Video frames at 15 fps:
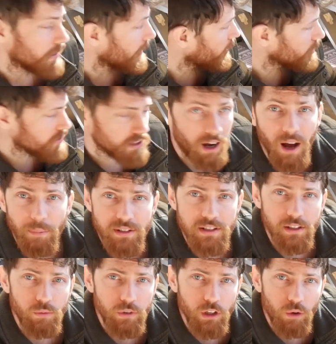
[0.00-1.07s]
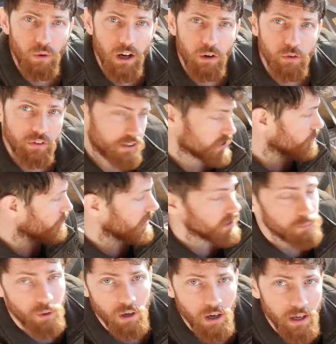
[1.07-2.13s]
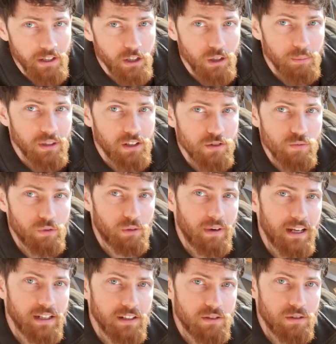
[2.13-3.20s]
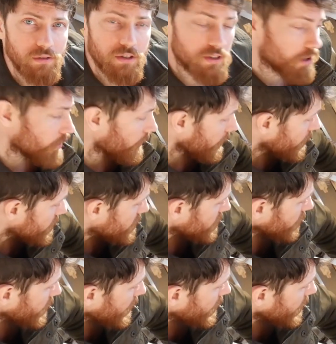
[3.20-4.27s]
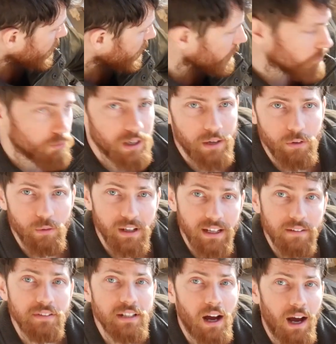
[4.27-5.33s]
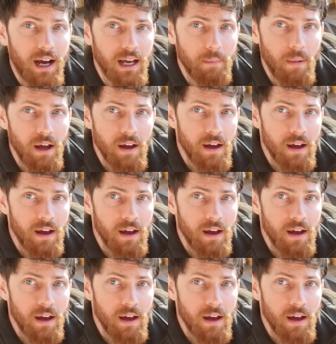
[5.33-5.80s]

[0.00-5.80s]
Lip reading: And here's the opposite wheel well. We've got some pink board on here because we're ready to start insulating it whenever we have time.